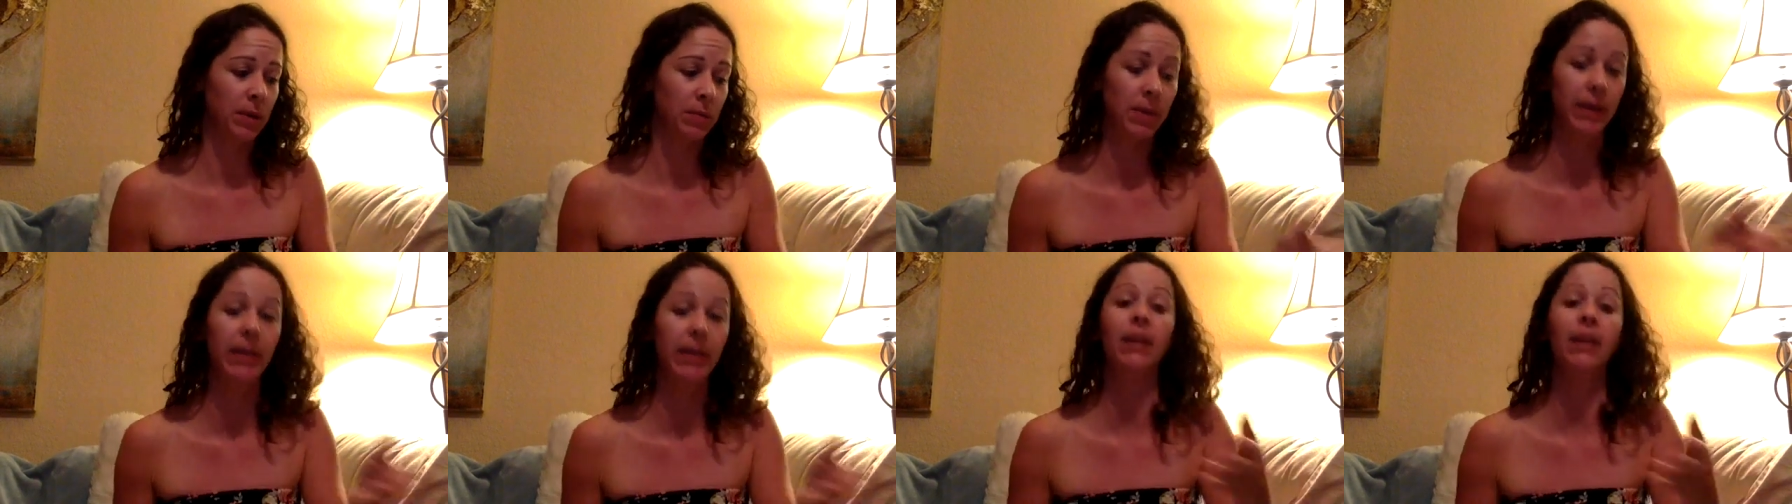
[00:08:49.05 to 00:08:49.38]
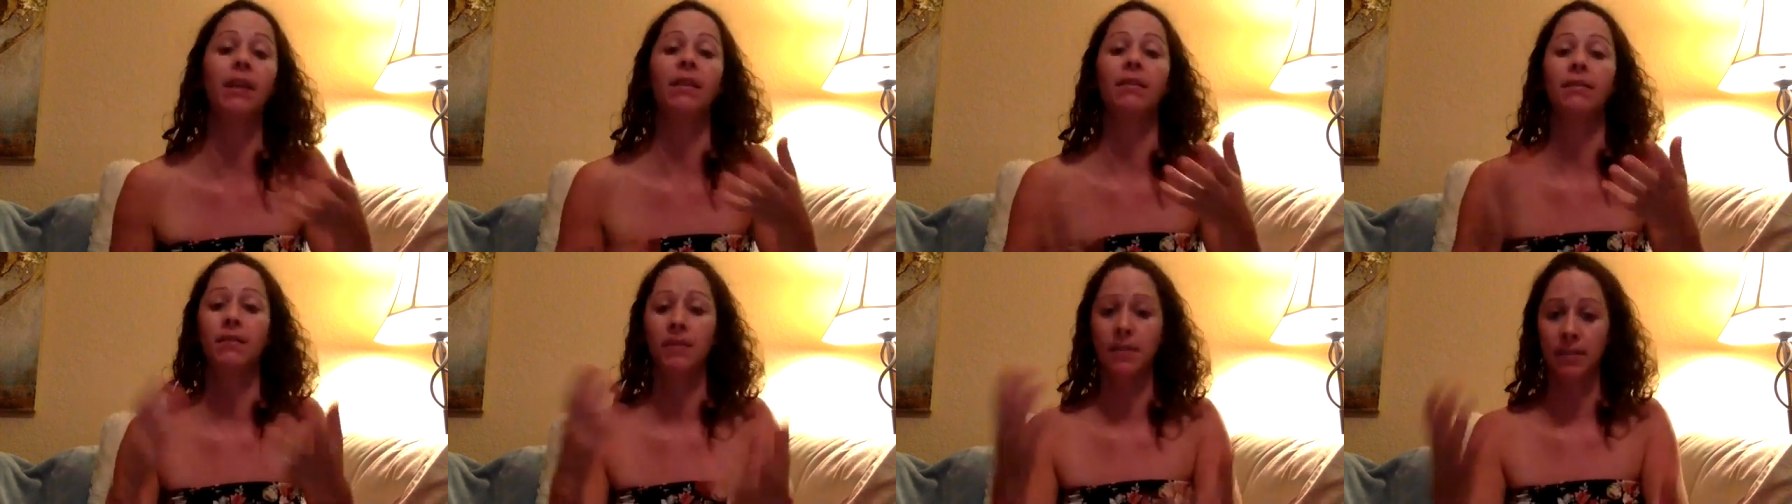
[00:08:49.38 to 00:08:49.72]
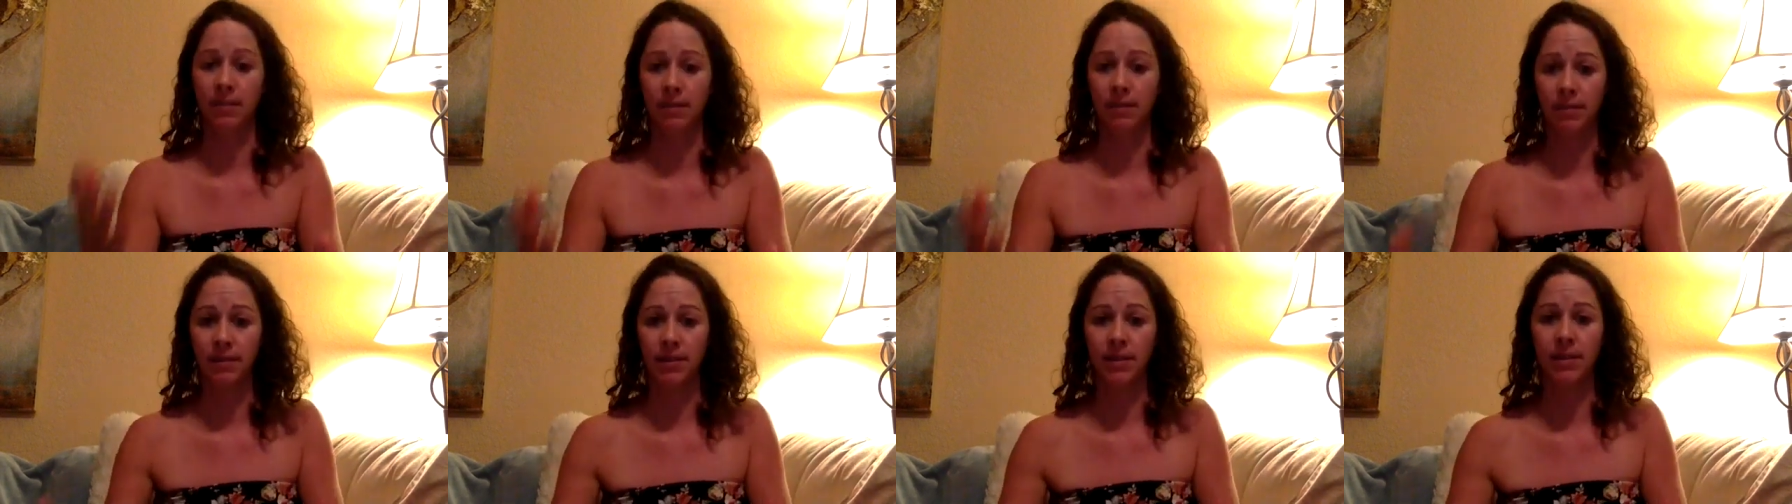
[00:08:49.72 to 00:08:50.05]
money.
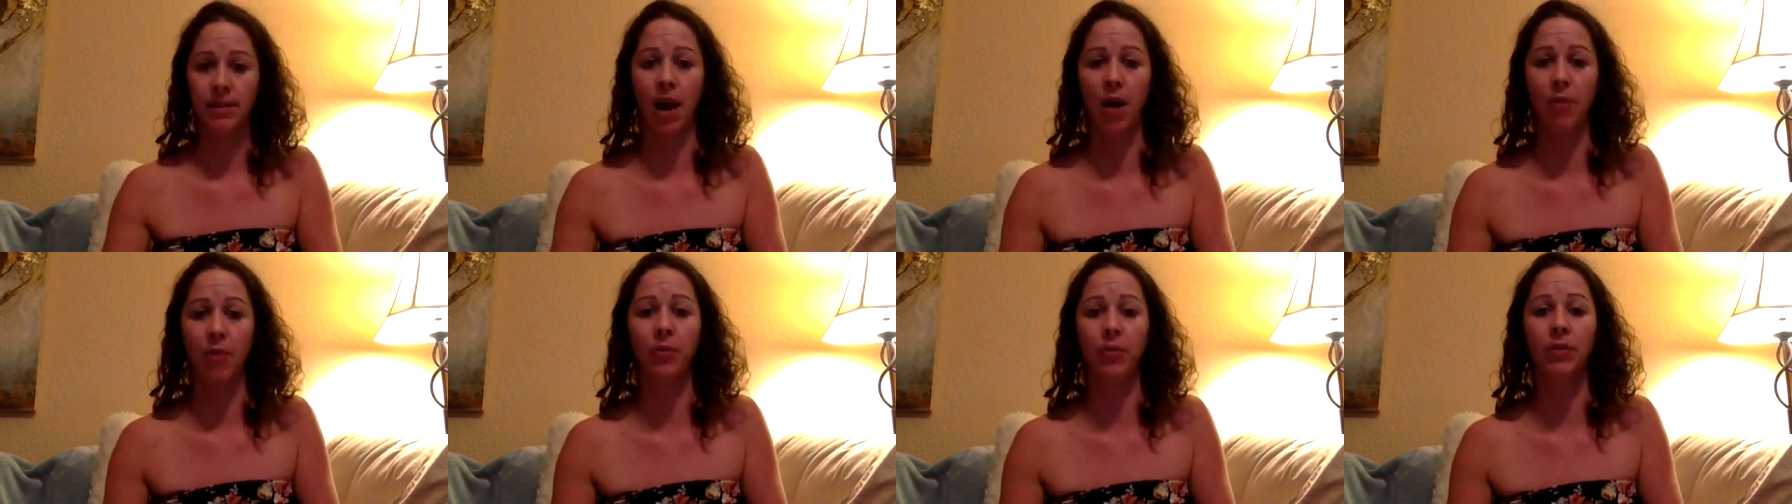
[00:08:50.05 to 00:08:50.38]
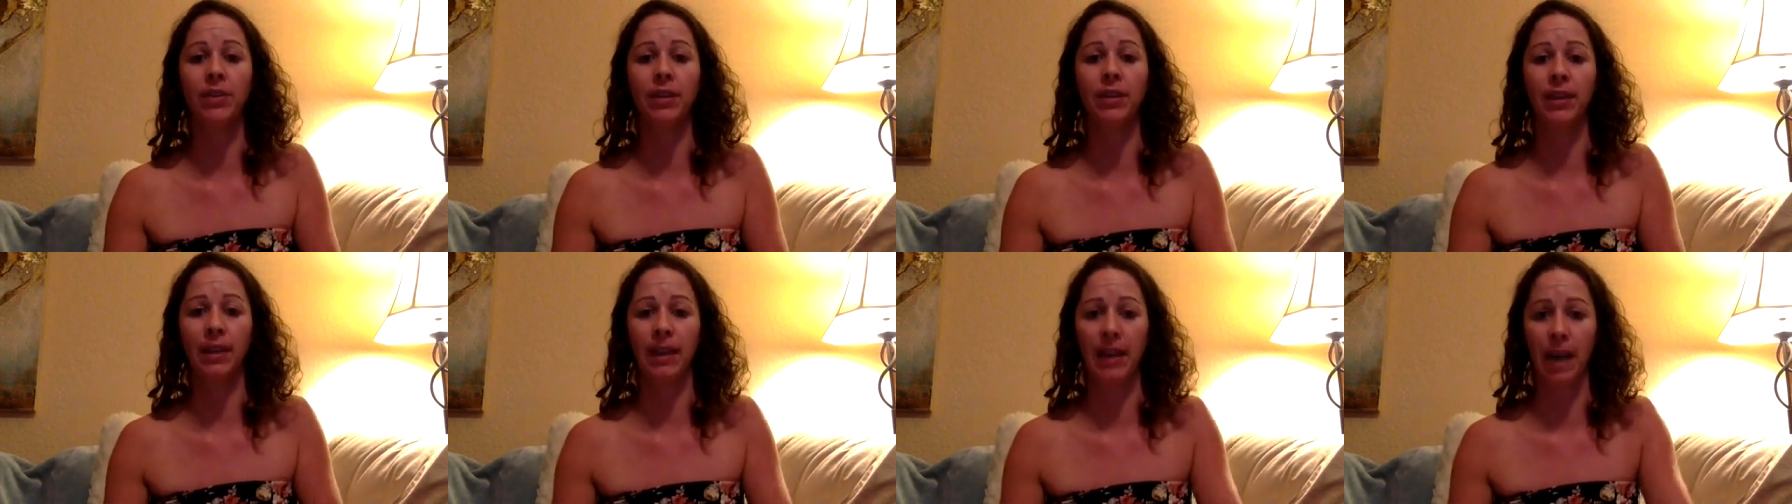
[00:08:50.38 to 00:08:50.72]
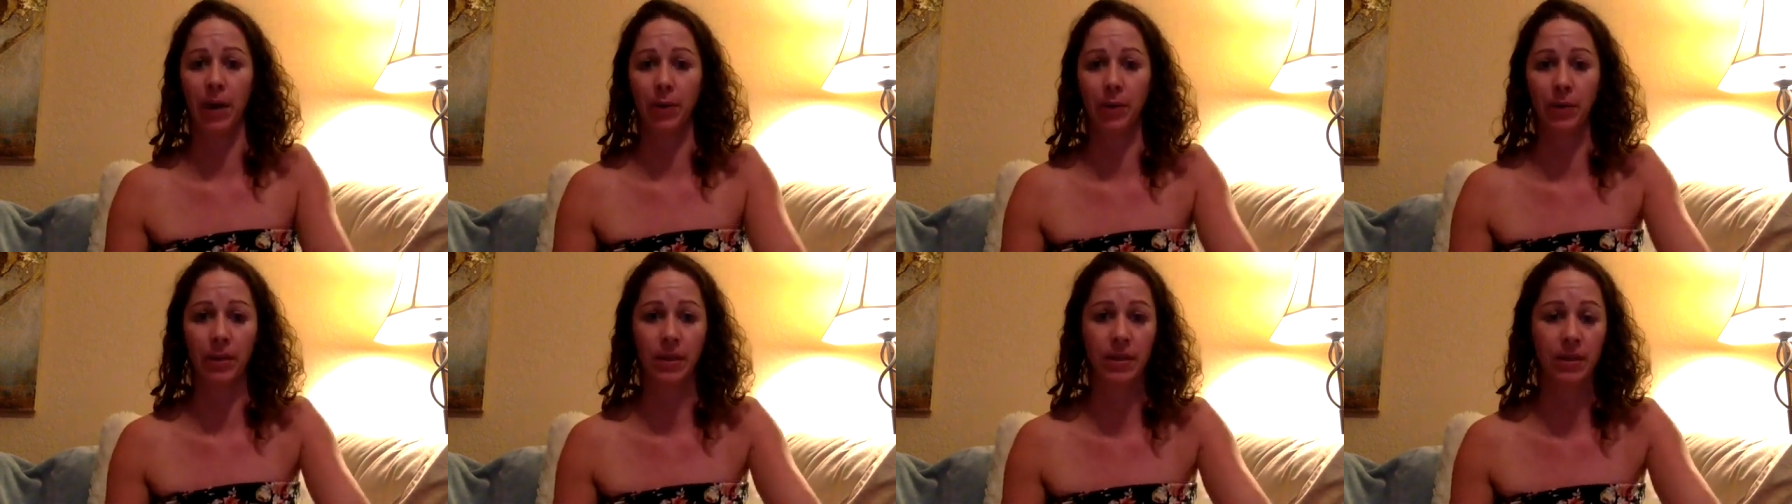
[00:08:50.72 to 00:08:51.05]
Start with the
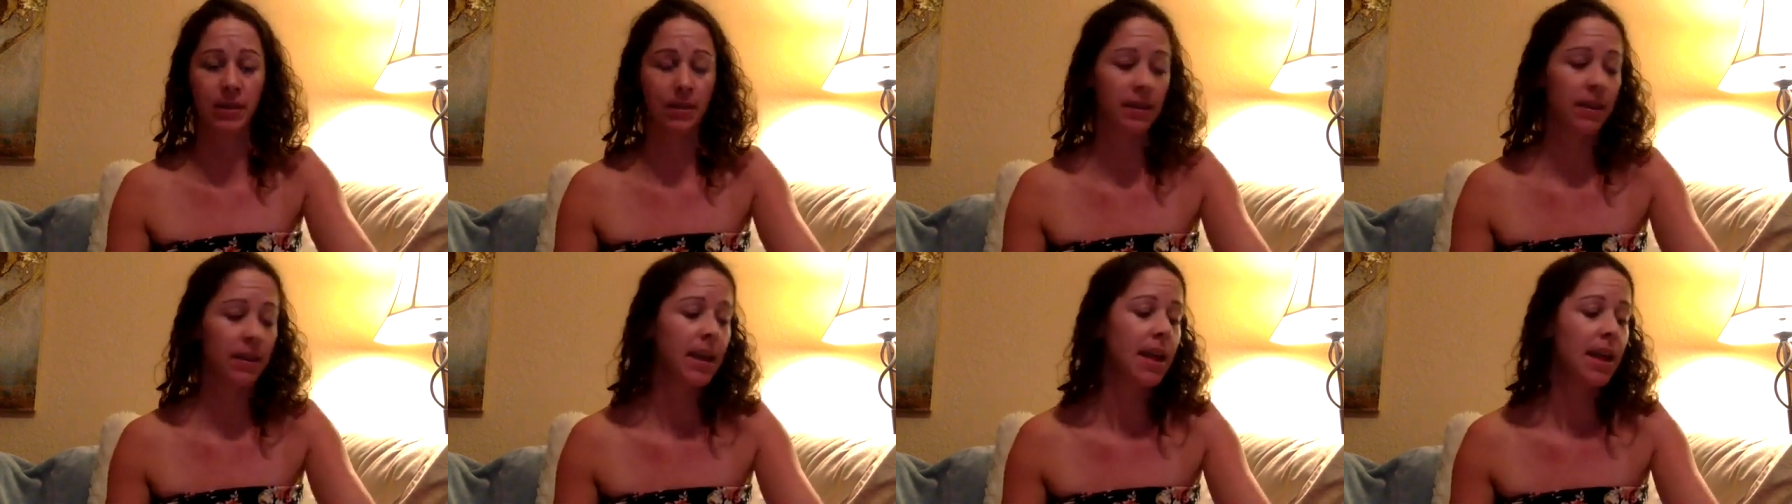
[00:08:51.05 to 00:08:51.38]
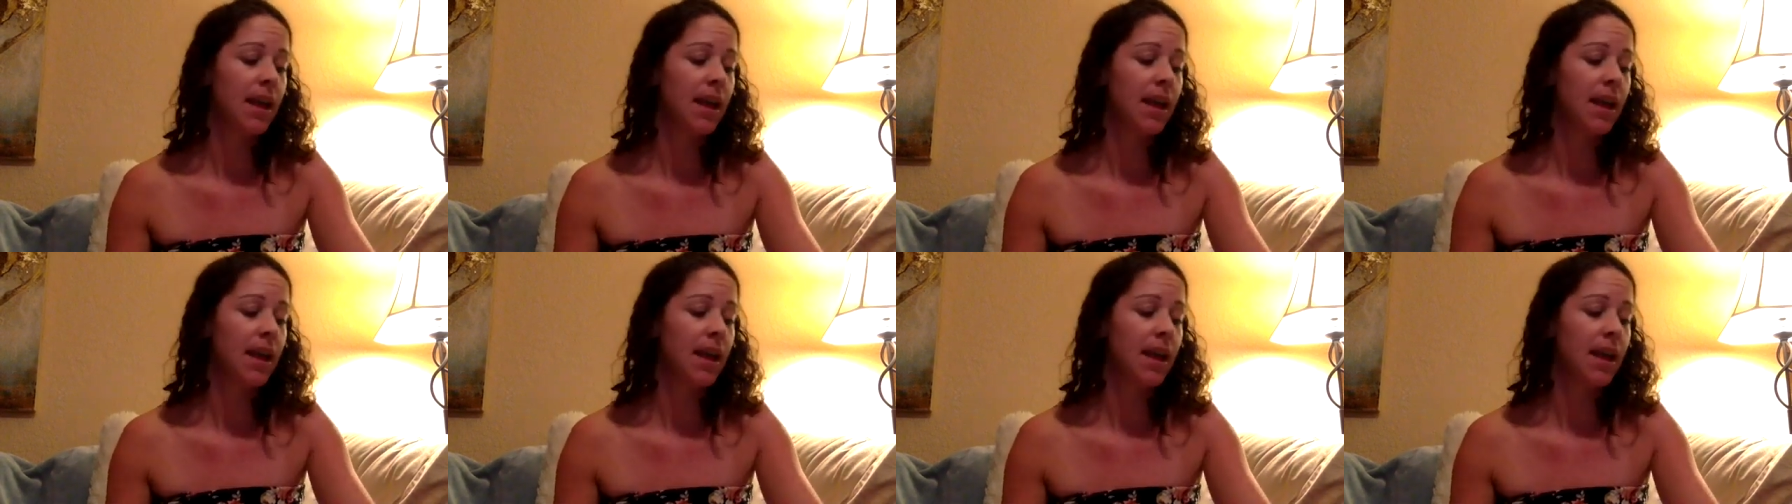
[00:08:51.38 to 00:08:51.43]
allowance.